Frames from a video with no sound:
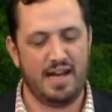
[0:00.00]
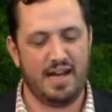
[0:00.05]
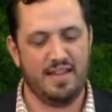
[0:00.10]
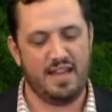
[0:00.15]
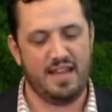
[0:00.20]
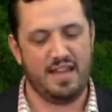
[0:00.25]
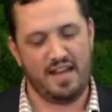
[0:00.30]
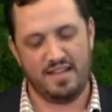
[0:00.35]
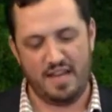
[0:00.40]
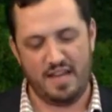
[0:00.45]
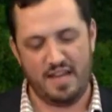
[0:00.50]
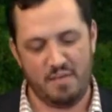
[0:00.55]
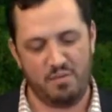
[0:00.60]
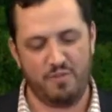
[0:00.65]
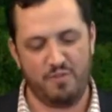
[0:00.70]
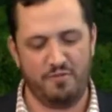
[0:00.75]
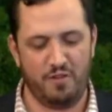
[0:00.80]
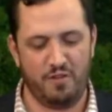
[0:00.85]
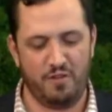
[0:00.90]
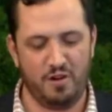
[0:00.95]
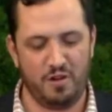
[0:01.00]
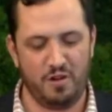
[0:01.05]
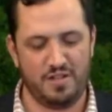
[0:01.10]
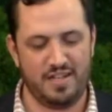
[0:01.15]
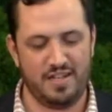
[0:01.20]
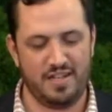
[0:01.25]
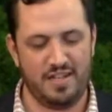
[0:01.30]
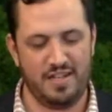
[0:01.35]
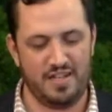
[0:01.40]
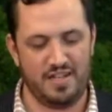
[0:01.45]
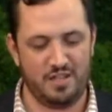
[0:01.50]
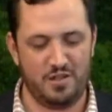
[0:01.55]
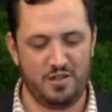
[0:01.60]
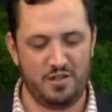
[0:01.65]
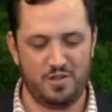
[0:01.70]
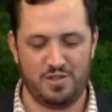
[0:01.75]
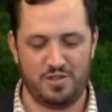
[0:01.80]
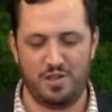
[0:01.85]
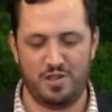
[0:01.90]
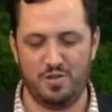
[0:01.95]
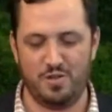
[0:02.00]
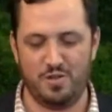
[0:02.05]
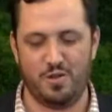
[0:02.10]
they prefer to use those